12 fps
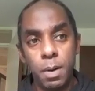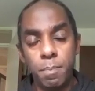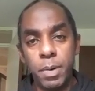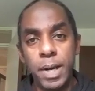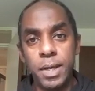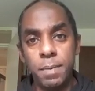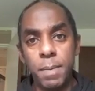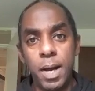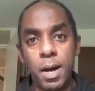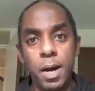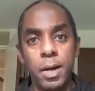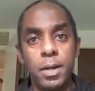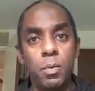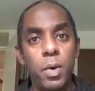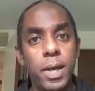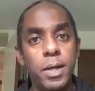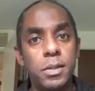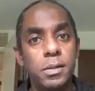breaking my heart in a
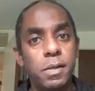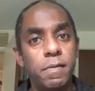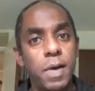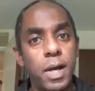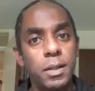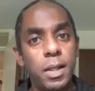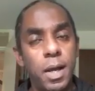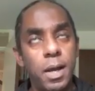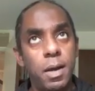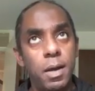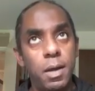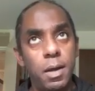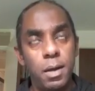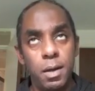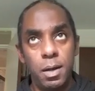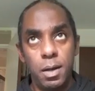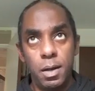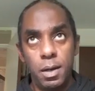way is the fact that
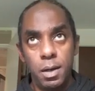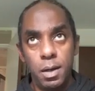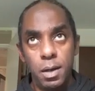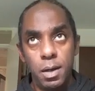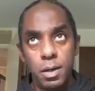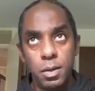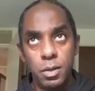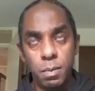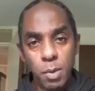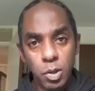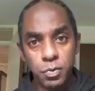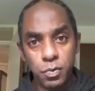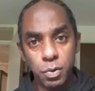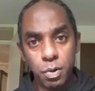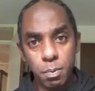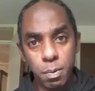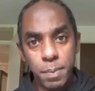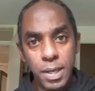the most
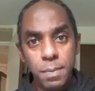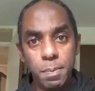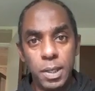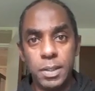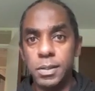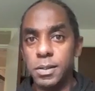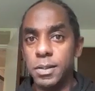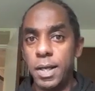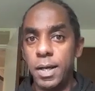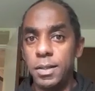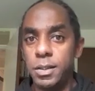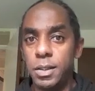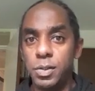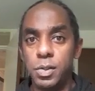vulnerable people in society are